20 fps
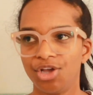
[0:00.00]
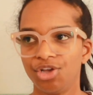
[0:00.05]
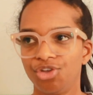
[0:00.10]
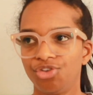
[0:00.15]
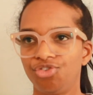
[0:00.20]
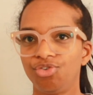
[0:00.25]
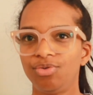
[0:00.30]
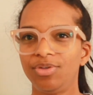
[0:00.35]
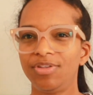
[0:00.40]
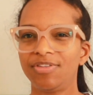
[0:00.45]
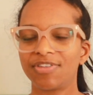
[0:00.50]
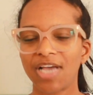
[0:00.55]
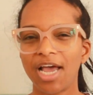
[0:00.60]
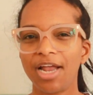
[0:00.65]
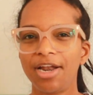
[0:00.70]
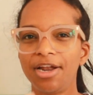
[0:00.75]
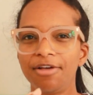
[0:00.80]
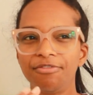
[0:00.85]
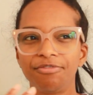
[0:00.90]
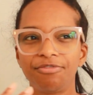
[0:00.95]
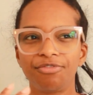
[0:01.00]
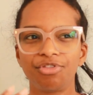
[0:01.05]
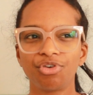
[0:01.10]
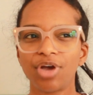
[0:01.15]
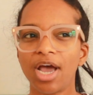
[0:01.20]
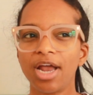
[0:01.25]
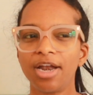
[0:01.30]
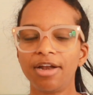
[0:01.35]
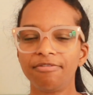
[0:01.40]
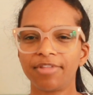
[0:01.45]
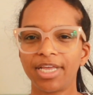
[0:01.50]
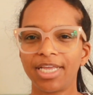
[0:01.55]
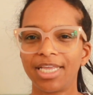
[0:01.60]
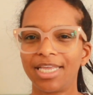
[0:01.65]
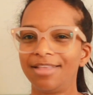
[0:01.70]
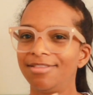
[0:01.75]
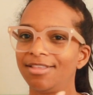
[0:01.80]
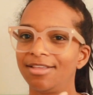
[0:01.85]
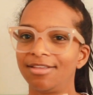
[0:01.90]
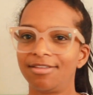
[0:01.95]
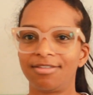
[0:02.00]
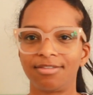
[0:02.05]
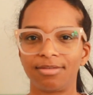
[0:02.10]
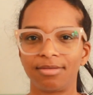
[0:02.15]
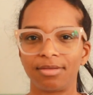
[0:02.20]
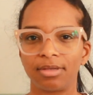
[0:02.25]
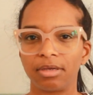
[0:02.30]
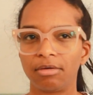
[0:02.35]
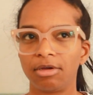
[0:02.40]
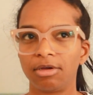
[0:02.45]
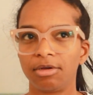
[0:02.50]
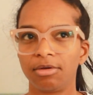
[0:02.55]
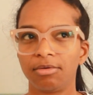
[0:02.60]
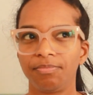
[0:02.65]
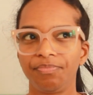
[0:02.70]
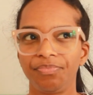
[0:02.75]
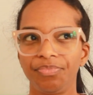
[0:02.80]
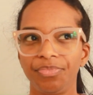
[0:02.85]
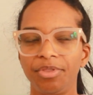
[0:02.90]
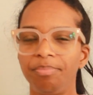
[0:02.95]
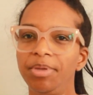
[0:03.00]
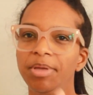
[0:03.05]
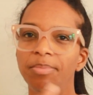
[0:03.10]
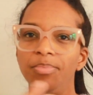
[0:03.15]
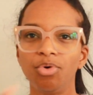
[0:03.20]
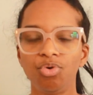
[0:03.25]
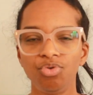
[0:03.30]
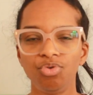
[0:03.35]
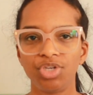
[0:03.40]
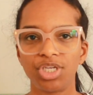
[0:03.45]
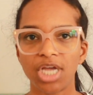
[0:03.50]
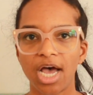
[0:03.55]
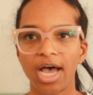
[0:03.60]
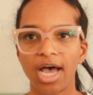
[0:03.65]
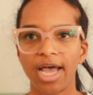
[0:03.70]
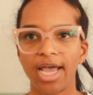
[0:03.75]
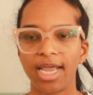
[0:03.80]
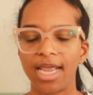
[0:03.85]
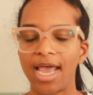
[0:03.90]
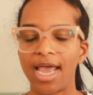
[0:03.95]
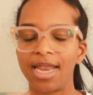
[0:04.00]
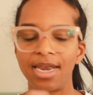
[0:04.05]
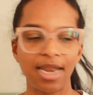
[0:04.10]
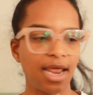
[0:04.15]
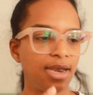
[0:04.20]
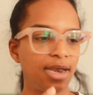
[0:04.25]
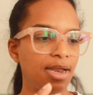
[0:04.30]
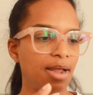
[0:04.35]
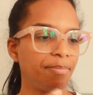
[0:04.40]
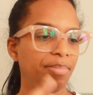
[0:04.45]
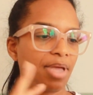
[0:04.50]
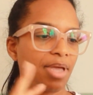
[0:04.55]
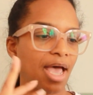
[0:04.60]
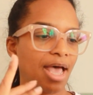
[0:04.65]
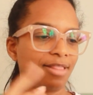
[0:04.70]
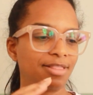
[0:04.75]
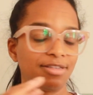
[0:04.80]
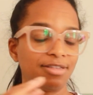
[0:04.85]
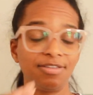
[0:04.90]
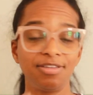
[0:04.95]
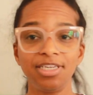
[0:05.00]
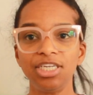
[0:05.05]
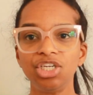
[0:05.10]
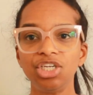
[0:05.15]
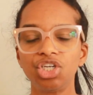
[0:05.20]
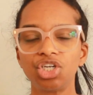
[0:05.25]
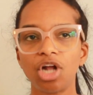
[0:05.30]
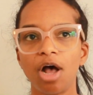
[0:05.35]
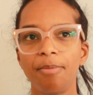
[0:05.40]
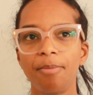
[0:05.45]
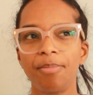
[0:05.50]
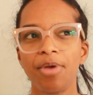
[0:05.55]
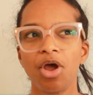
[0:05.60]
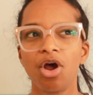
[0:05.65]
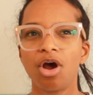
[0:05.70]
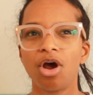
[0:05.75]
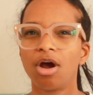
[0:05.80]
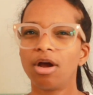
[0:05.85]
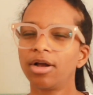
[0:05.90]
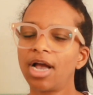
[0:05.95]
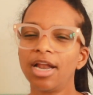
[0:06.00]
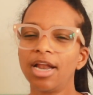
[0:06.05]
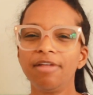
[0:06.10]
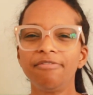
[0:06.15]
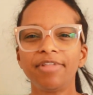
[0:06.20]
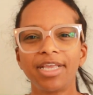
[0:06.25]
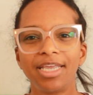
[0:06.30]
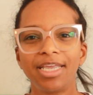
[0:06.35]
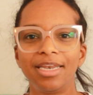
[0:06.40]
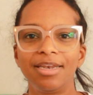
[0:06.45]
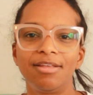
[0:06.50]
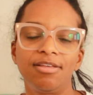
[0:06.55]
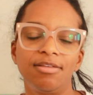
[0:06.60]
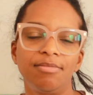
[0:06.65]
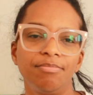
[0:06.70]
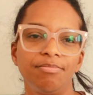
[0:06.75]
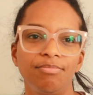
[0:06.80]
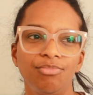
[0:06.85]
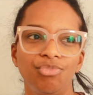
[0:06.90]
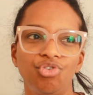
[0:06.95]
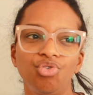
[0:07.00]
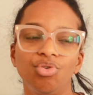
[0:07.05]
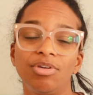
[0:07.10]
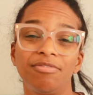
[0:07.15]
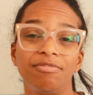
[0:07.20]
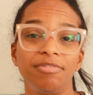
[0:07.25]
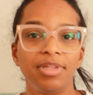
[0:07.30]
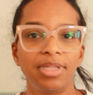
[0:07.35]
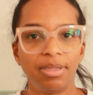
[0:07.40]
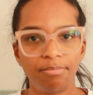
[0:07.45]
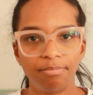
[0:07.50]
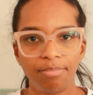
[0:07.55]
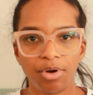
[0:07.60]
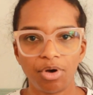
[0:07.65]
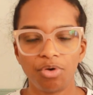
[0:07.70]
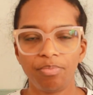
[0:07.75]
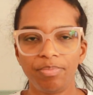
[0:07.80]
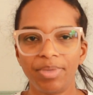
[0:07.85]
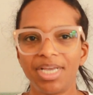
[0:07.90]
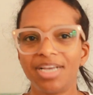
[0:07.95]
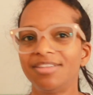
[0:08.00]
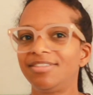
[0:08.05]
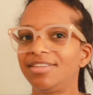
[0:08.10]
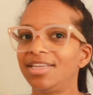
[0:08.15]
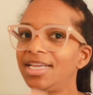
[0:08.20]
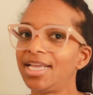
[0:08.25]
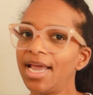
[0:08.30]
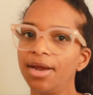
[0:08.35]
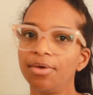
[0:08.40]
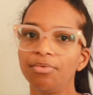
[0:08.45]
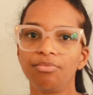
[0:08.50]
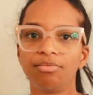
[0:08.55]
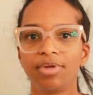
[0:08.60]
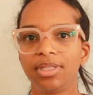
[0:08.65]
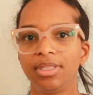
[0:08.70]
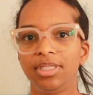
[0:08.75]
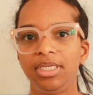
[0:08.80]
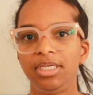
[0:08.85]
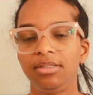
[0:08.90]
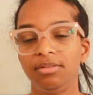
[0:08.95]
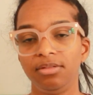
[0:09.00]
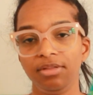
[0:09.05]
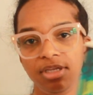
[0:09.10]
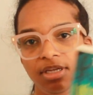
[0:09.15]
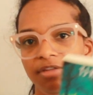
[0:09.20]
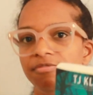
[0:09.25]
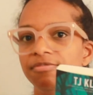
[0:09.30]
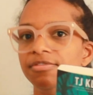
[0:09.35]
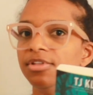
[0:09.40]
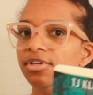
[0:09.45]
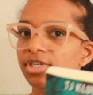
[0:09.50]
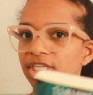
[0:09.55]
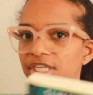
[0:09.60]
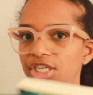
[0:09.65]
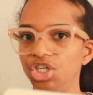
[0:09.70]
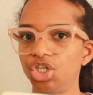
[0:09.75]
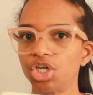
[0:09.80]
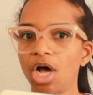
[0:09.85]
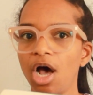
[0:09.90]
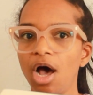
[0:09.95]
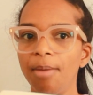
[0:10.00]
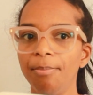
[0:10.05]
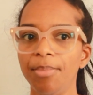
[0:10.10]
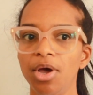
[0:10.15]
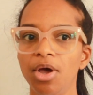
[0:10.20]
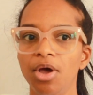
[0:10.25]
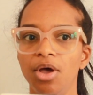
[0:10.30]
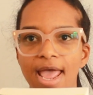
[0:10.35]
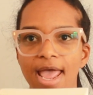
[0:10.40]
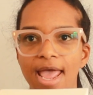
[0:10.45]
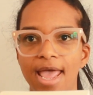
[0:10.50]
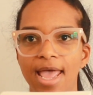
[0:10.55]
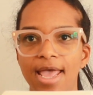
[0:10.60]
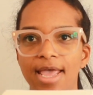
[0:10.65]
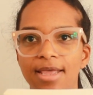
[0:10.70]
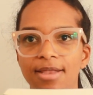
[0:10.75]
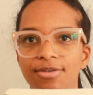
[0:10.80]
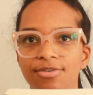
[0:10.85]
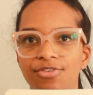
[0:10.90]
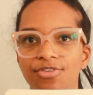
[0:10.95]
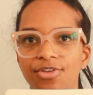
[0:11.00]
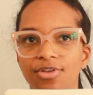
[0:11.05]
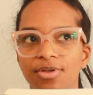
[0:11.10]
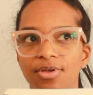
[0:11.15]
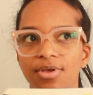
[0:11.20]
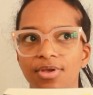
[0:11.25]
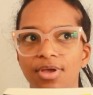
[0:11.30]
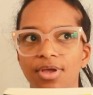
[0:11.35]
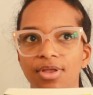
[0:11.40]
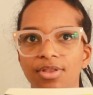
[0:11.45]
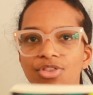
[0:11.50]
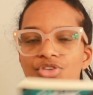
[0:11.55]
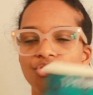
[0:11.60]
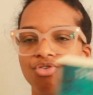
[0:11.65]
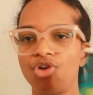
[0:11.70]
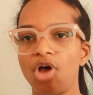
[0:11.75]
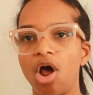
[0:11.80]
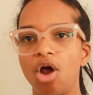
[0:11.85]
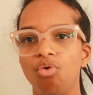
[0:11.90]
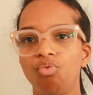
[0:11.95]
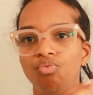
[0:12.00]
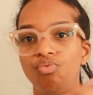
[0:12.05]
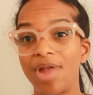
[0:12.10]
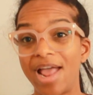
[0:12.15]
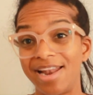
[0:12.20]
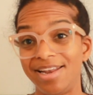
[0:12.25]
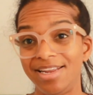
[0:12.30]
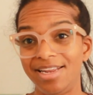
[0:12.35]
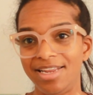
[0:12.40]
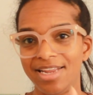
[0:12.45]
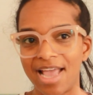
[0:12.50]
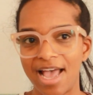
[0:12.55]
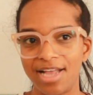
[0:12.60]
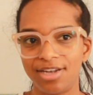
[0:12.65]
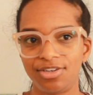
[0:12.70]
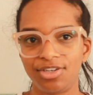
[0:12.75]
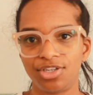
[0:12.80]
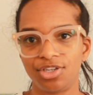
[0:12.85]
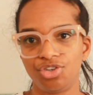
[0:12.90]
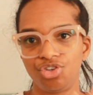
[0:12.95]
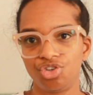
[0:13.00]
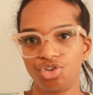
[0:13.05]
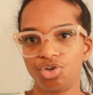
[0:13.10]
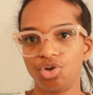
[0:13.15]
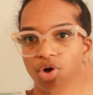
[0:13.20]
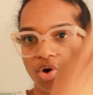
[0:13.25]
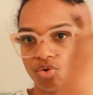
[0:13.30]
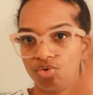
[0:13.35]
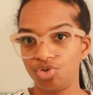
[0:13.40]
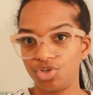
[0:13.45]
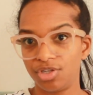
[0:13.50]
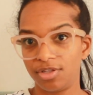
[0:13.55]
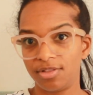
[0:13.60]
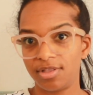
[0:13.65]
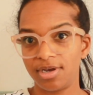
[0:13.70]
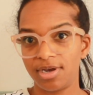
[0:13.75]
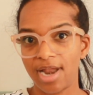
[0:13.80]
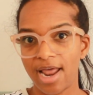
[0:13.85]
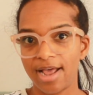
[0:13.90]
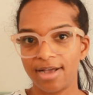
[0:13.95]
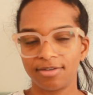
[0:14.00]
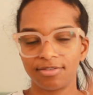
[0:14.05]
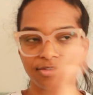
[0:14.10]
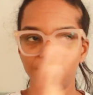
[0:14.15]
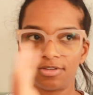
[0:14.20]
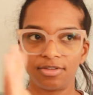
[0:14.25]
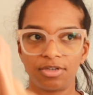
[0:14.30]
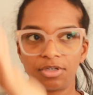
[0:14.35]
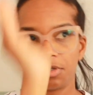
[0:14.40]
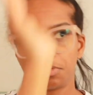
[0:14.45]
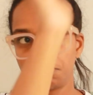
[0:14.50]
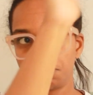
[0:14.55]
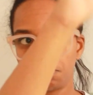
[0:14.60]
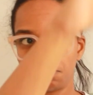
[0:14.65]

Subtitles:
So he's kind of, they're kind of like in this, the people who die and end up at this tea shop are kind of like in a sort of limbo, because they can't really leave the tea shop and they're not ready yet to go to the next